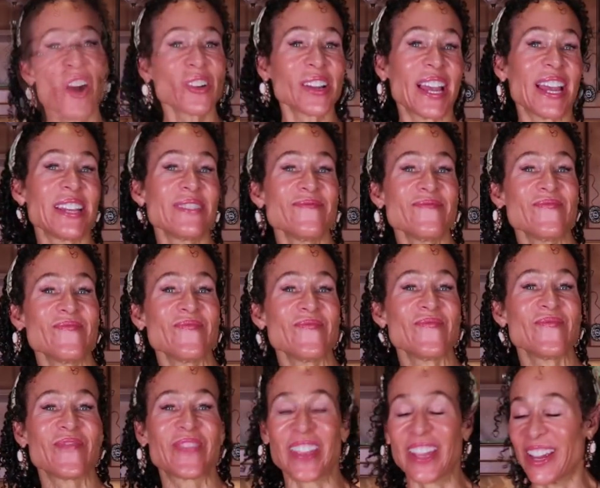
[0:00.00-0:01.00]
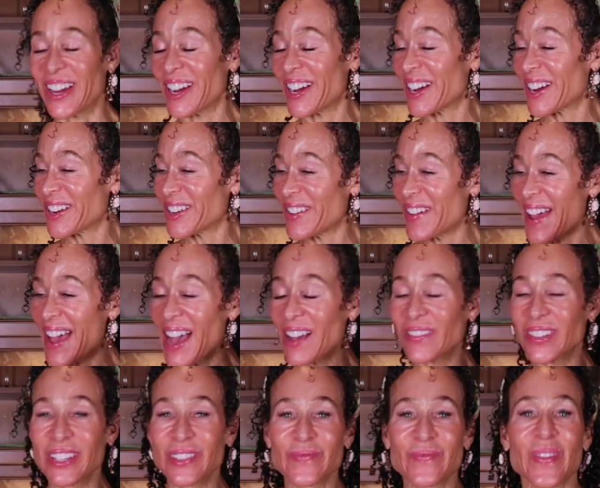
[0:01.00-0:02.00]
Okay, there you
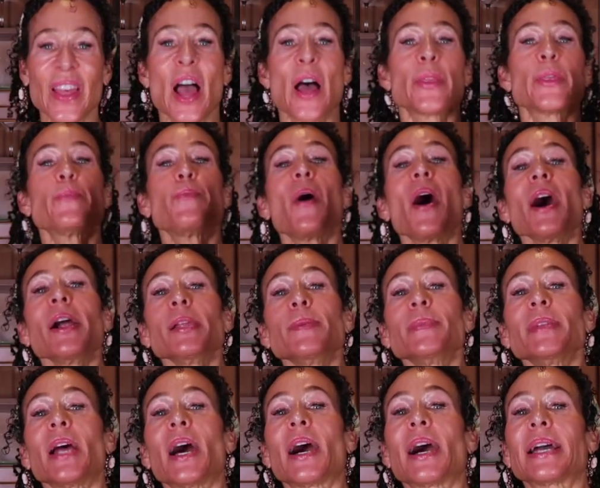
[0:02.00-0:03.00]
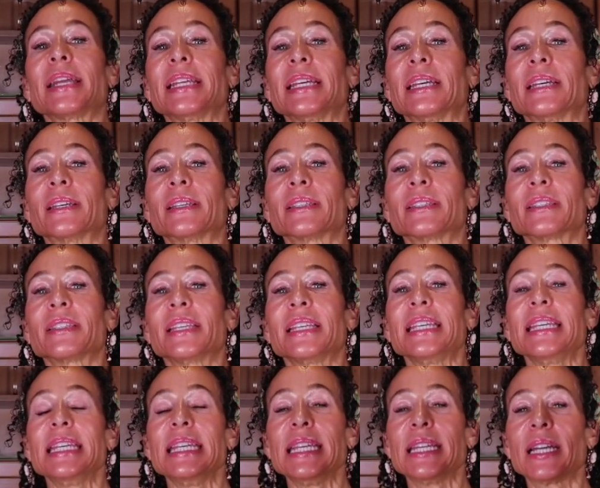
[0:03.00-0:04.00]
have it. The bottom line is
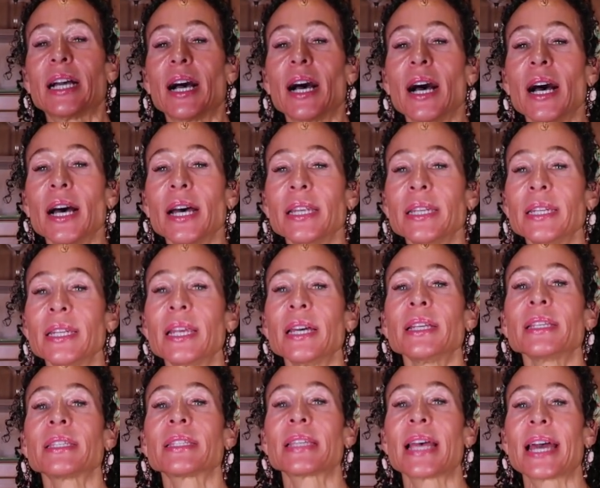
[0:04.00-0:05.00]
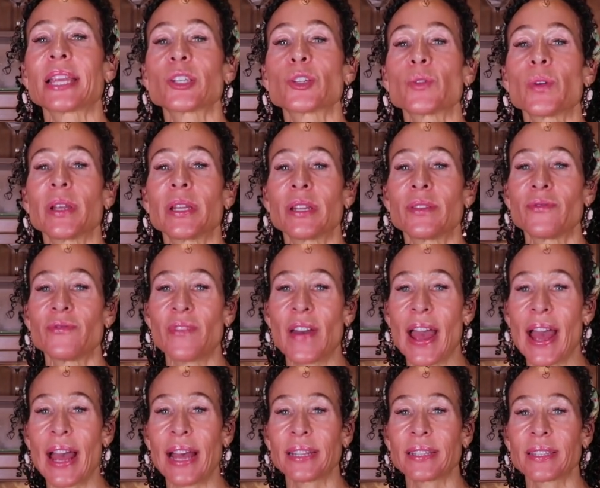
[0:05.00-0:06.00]
eat unsaturated
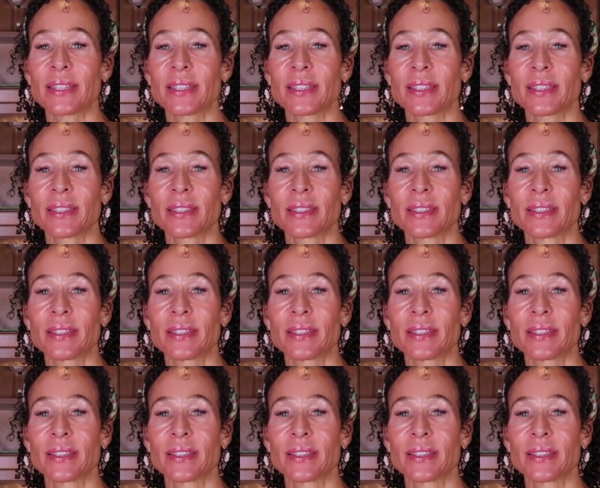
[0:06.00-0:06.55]
fats